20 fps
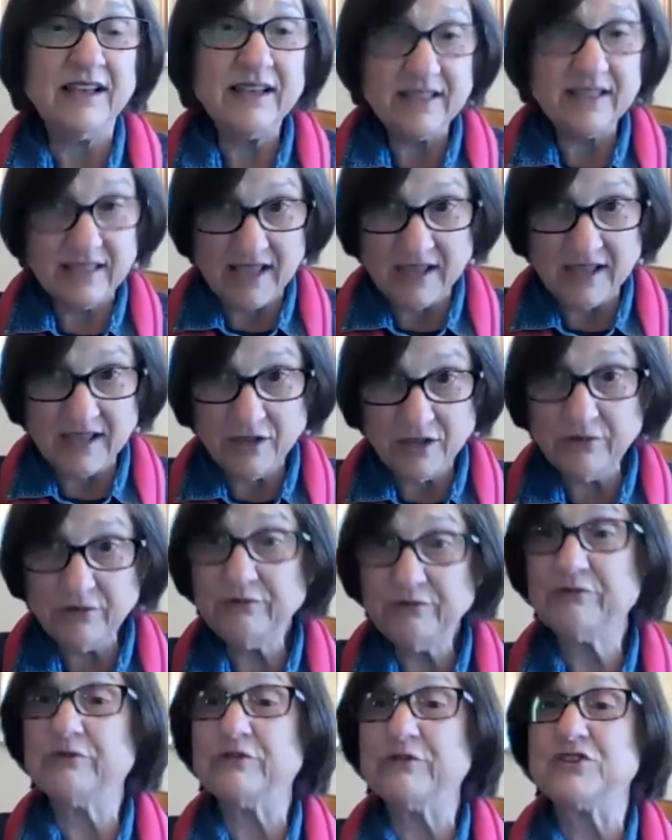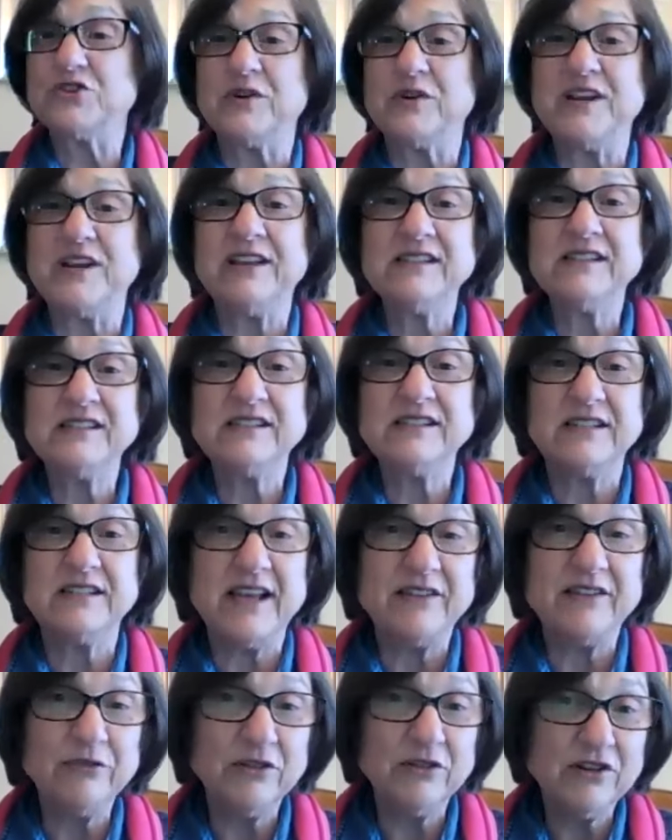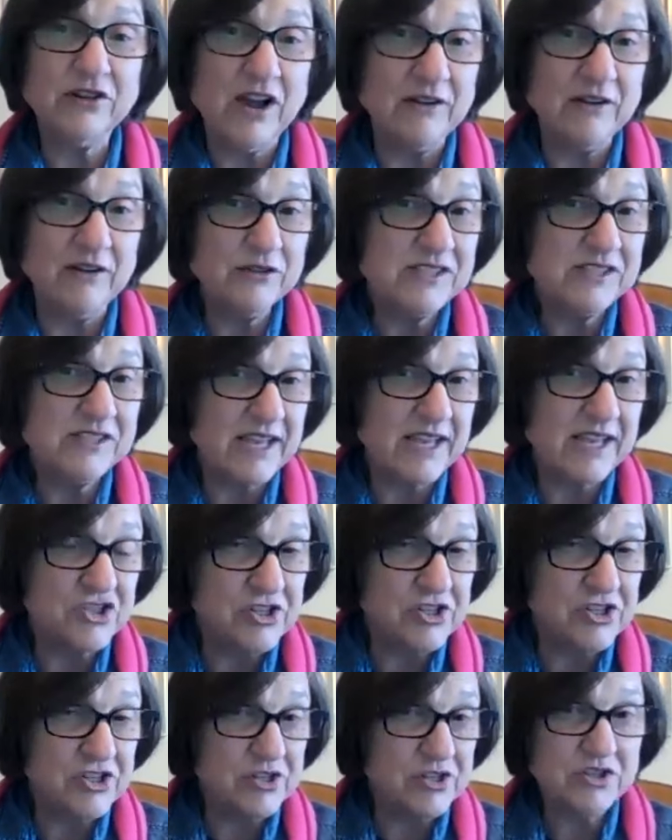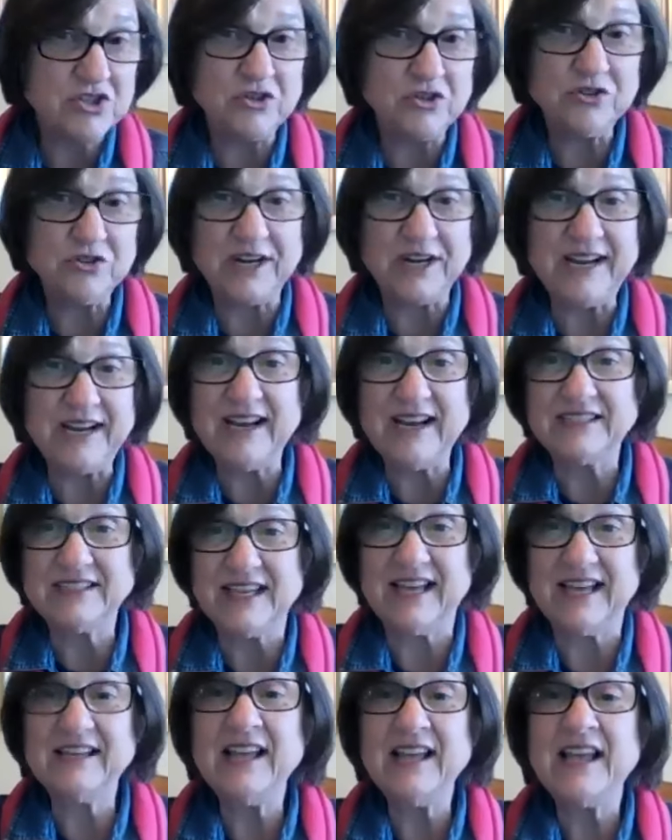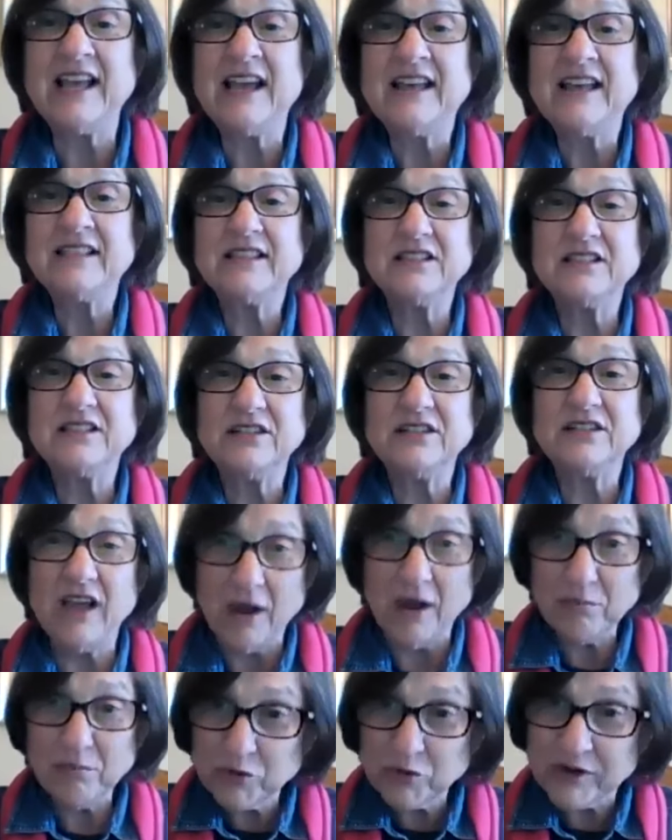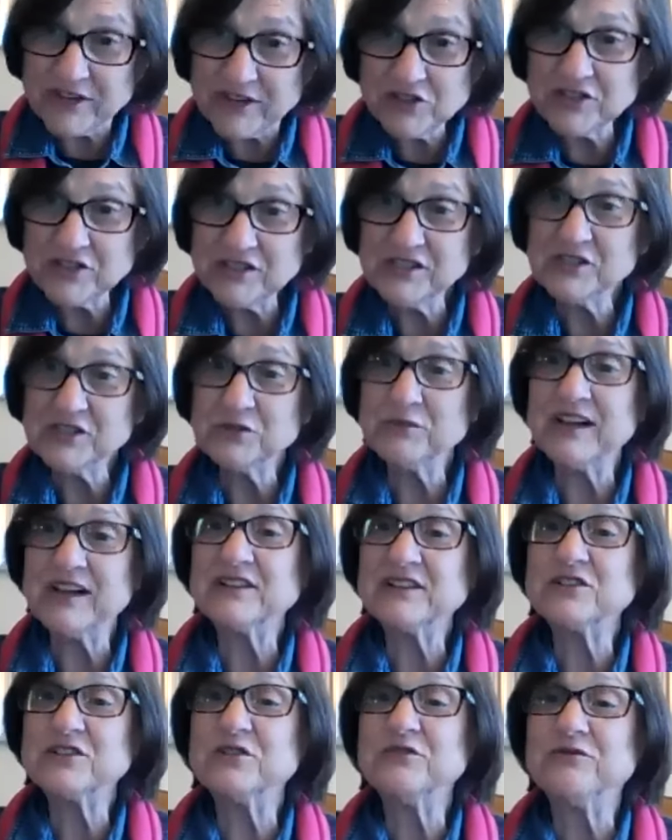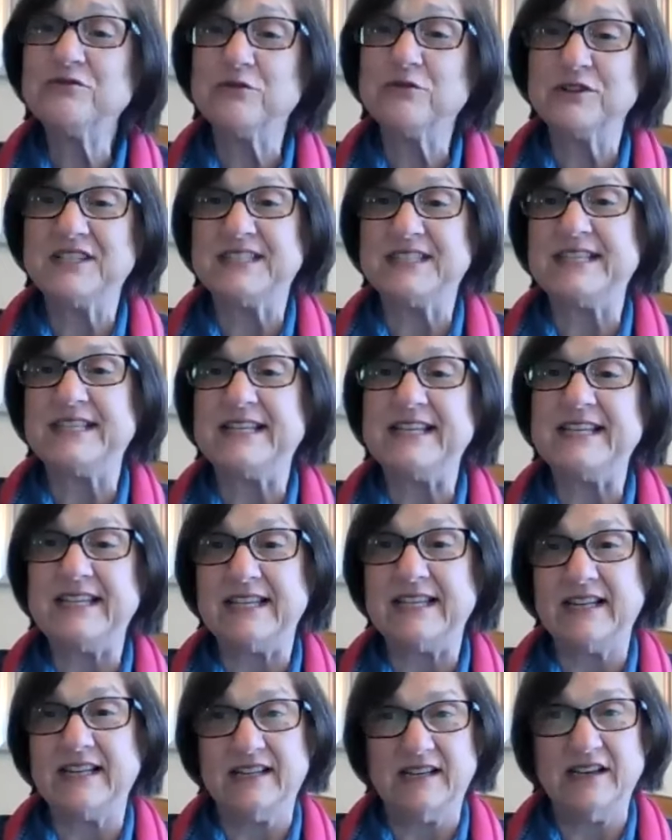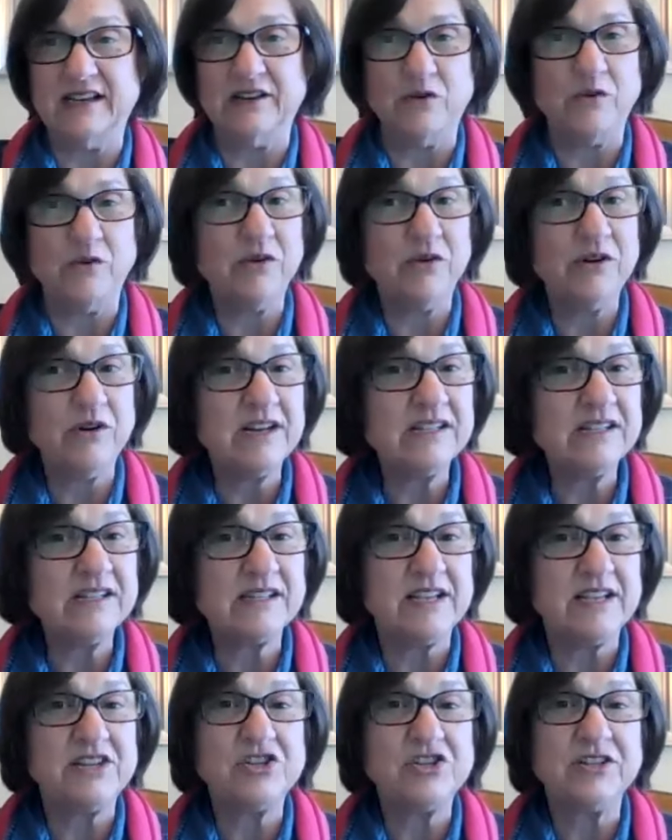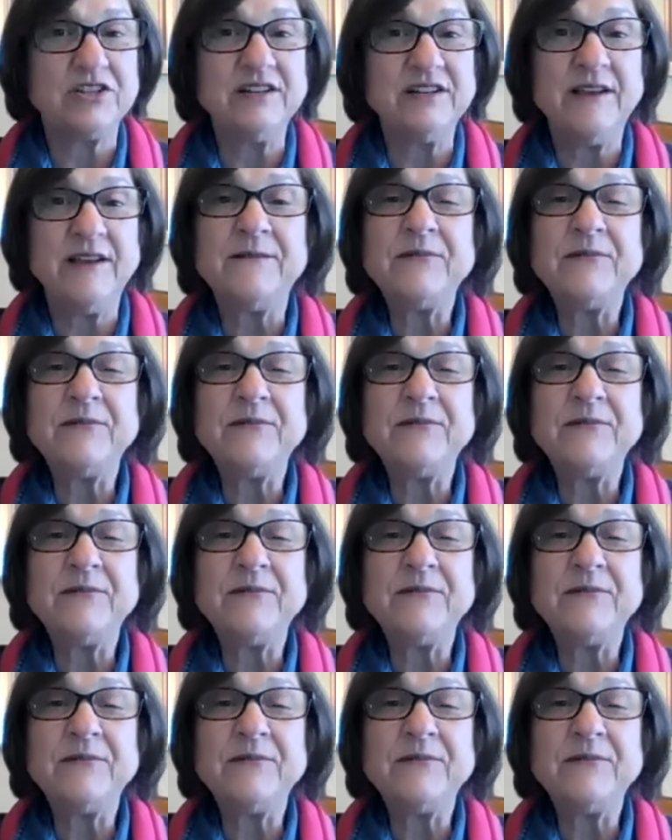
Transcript: Thank you for joining us today for a conversation with Shukri Cattan, the Operations Director for Tiyya, an organization